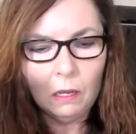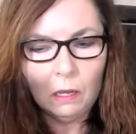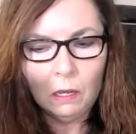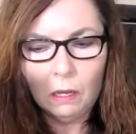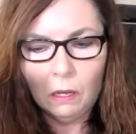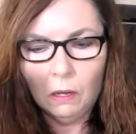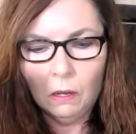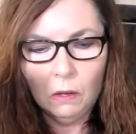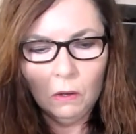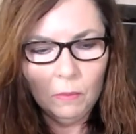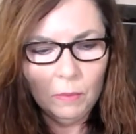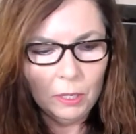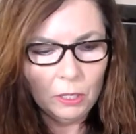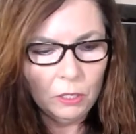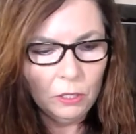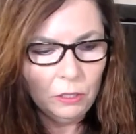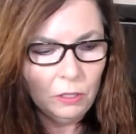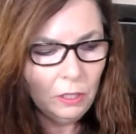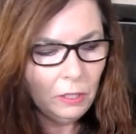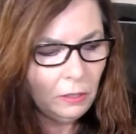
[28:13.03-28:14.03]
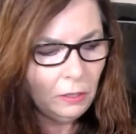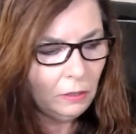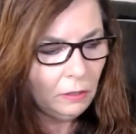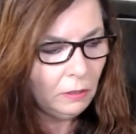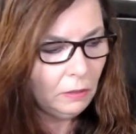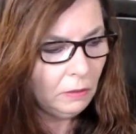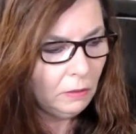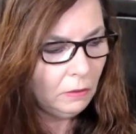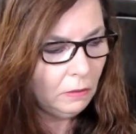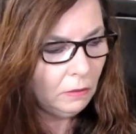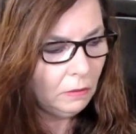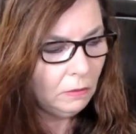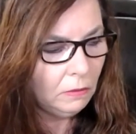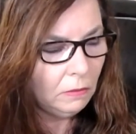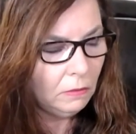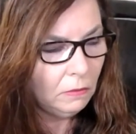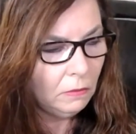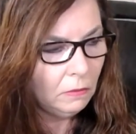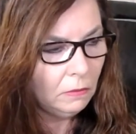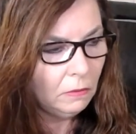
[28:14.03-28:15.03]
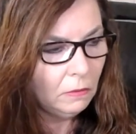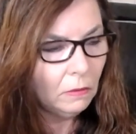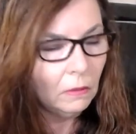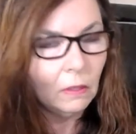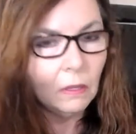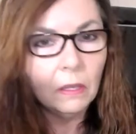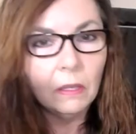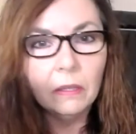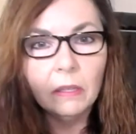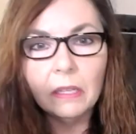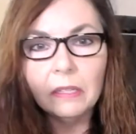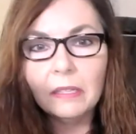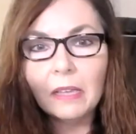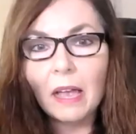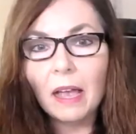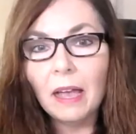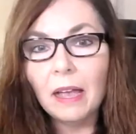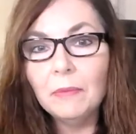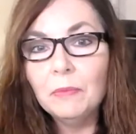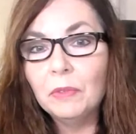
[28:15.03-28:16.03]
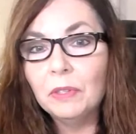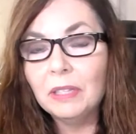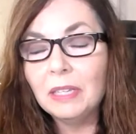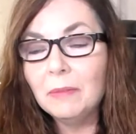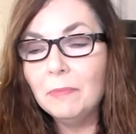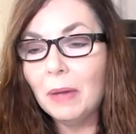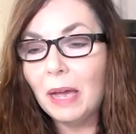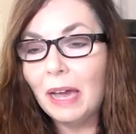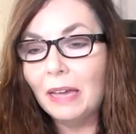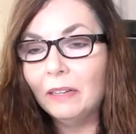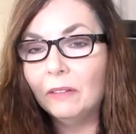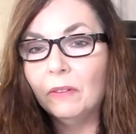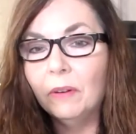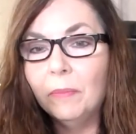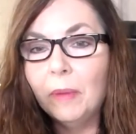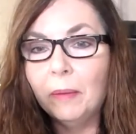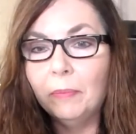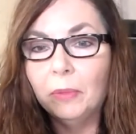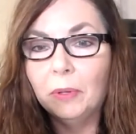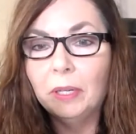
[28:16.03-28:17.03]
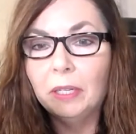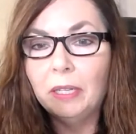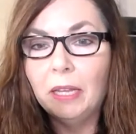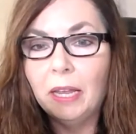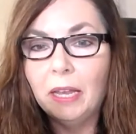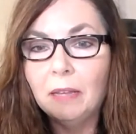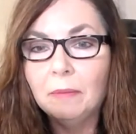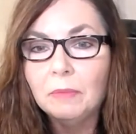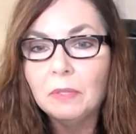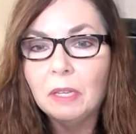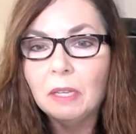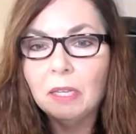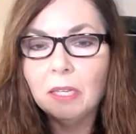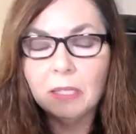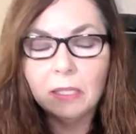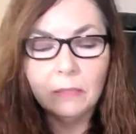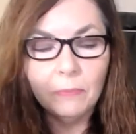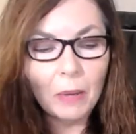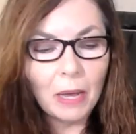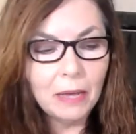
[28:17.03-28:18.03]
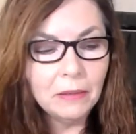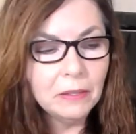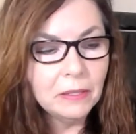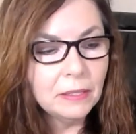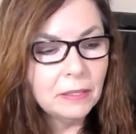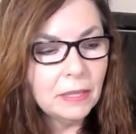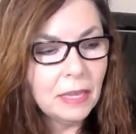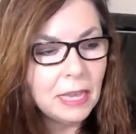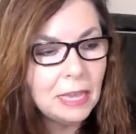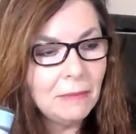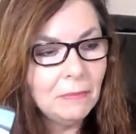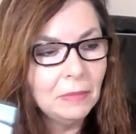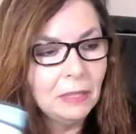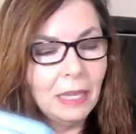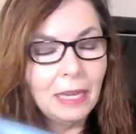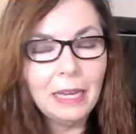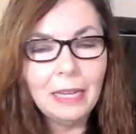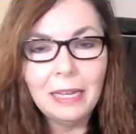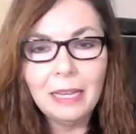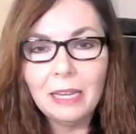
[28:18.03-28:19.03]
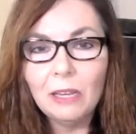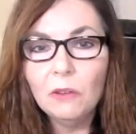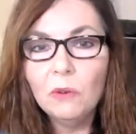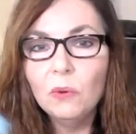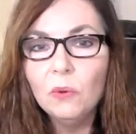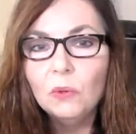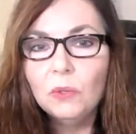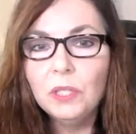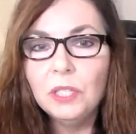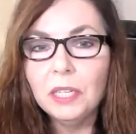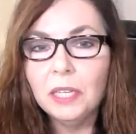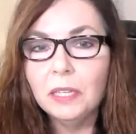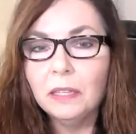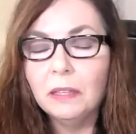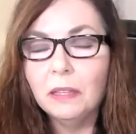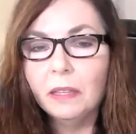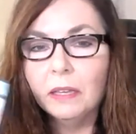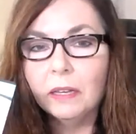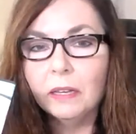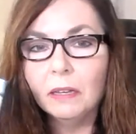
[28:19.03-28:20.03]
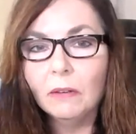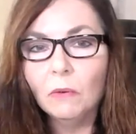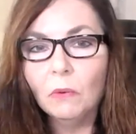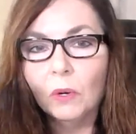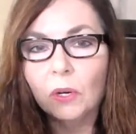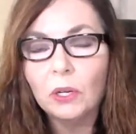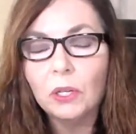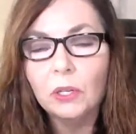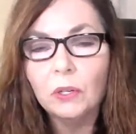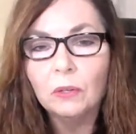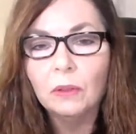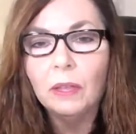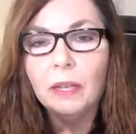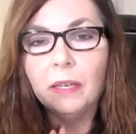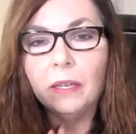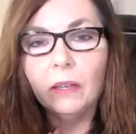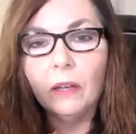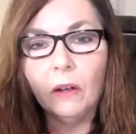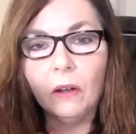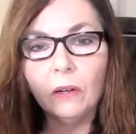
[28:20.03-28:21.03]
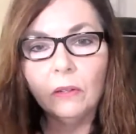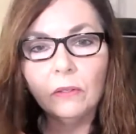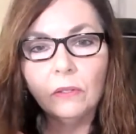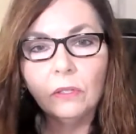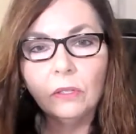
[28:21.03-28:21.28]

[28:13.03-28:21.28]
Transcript: Oh my goodness. This I'm really bad at remembering names. It's by the same lady who did the work your light card.